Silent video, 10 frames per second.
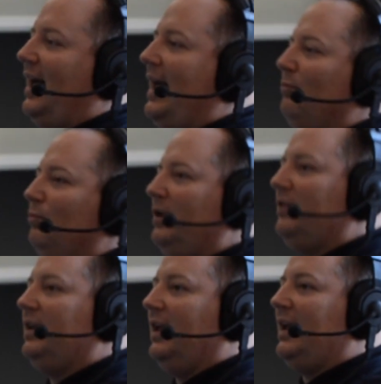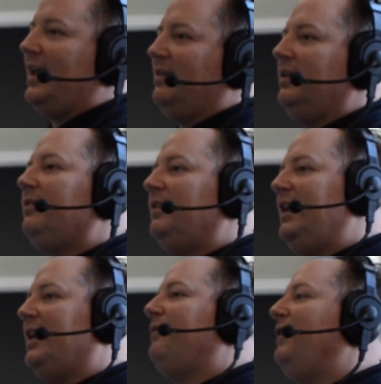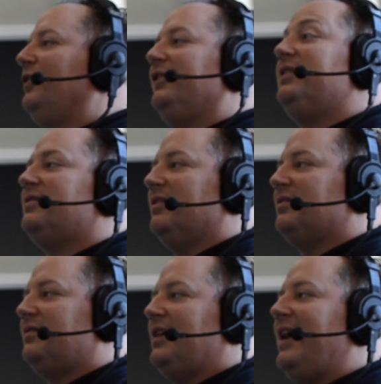I really, and I think the N F L needs this.